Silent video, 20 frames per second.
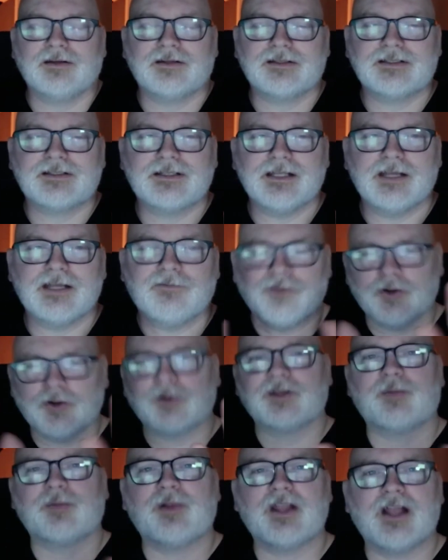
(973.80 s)
if you're in
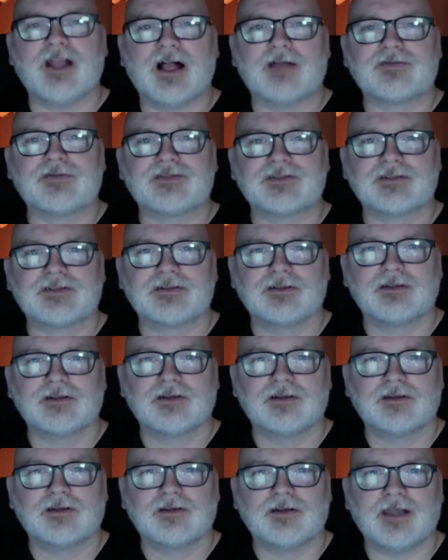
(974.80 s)
the playoffs
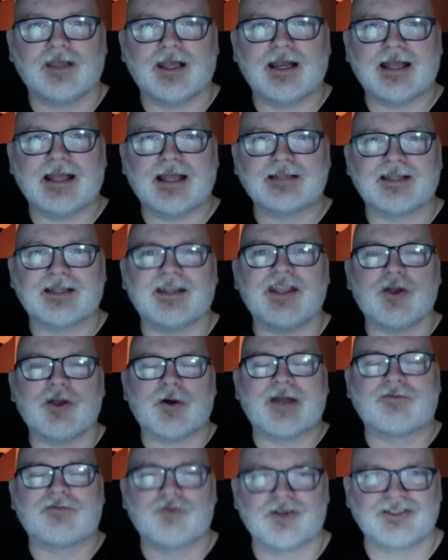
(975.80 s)
and I said, here,
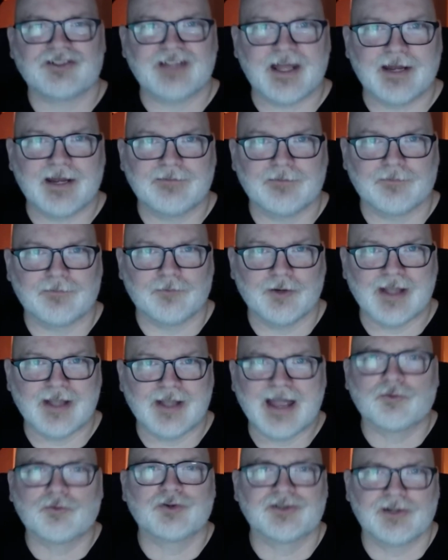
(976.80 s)
have Chris Tanev for free,
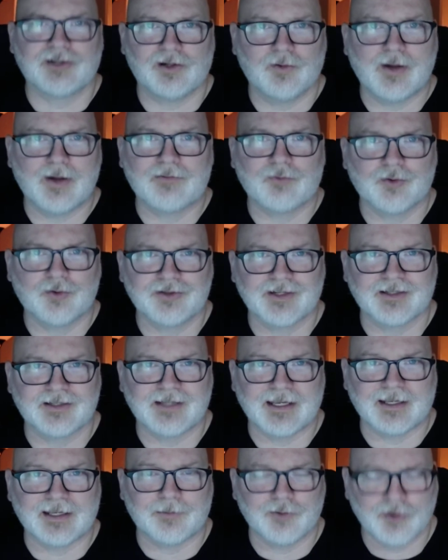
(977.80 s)
everyone's gonna
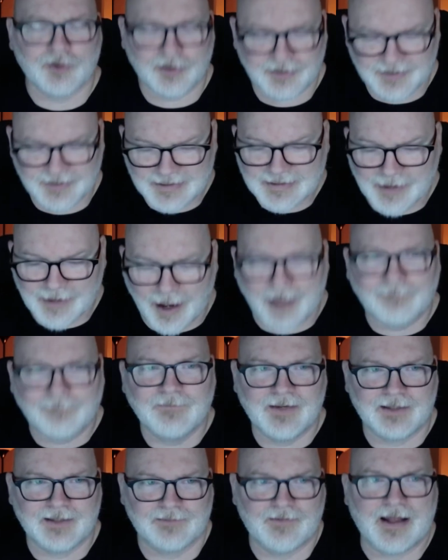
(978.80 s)
take him. You can see the
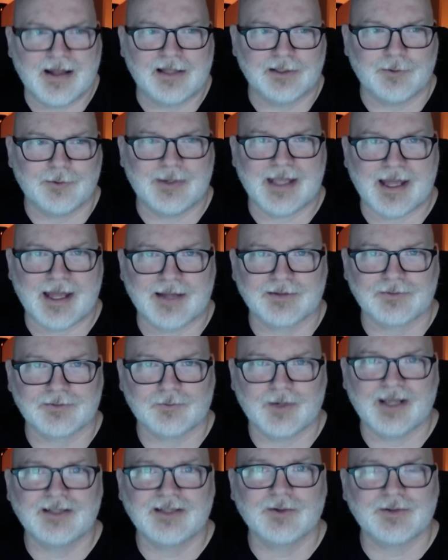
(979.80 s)
obvious value he has,
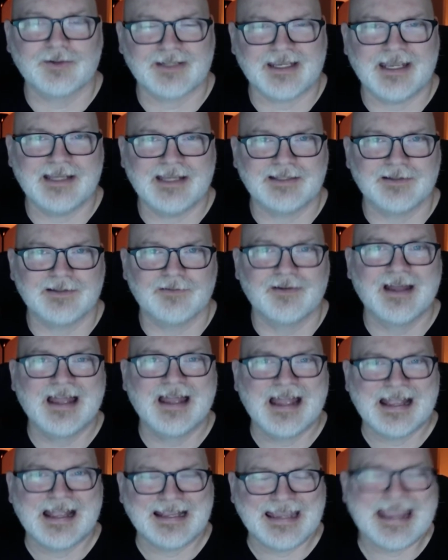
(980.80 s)
right? So it's a case of,
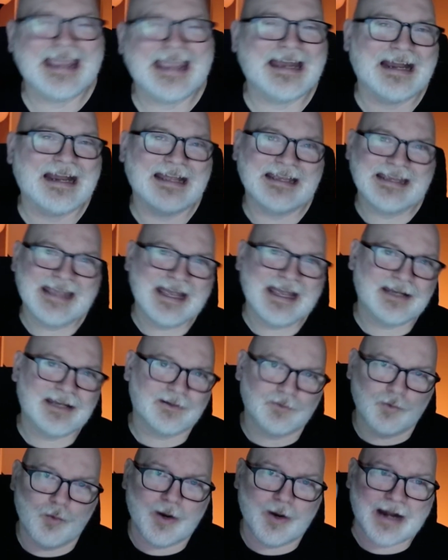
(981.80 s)
can I get
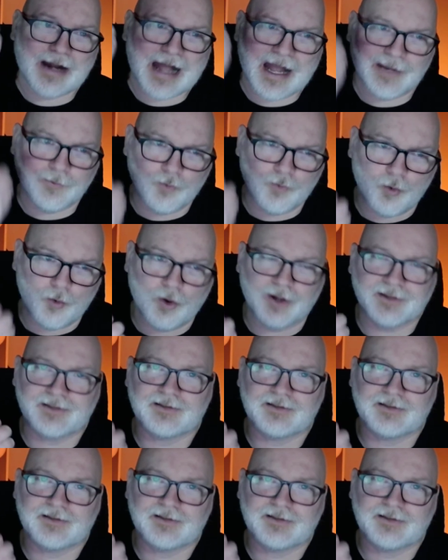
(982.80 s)
what I want?